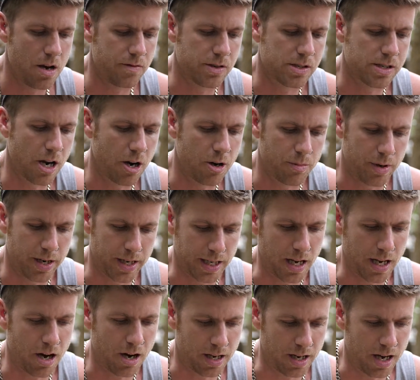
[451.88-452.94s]
ceremony,
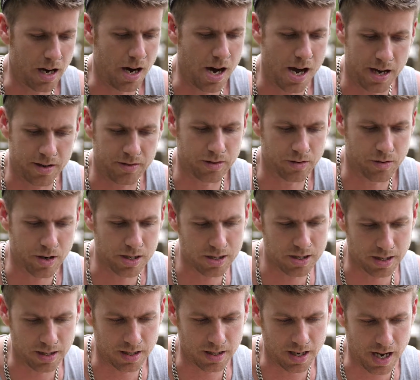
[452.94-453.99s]
I asked the
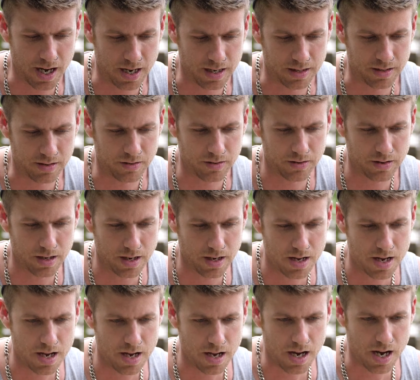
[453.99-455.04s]
question, and
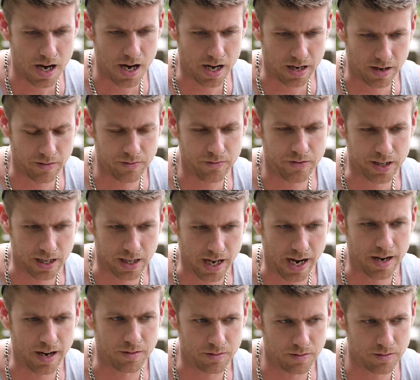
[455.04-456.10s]
I figured
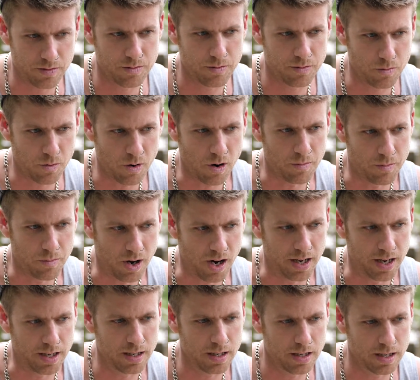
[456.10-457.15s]
out what
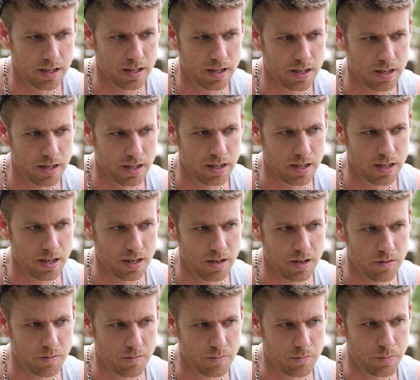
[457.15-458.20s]
my
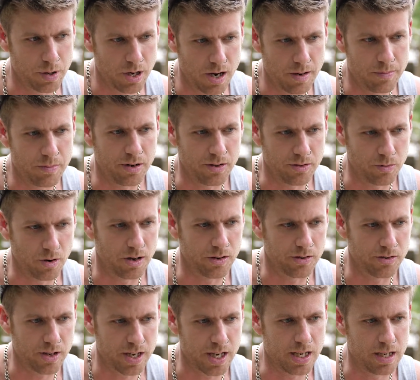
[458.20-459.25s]
purpose
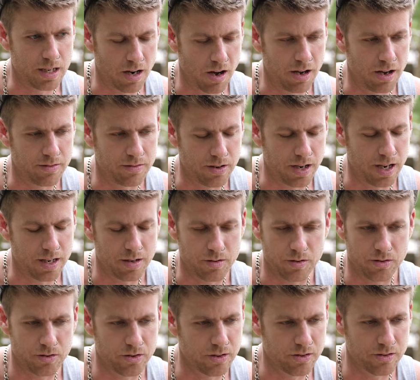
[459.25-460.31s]
was in life, and it
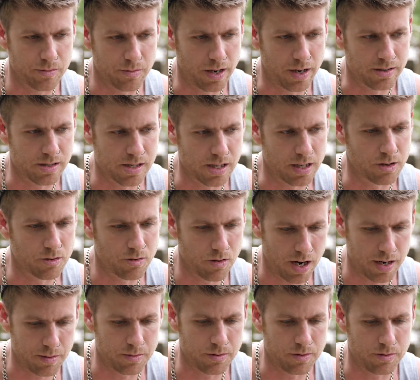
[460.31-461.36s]
was just the most
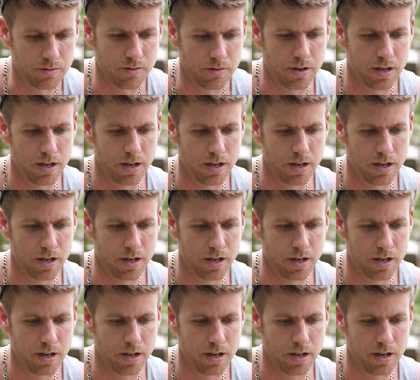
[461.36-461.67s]
incredible,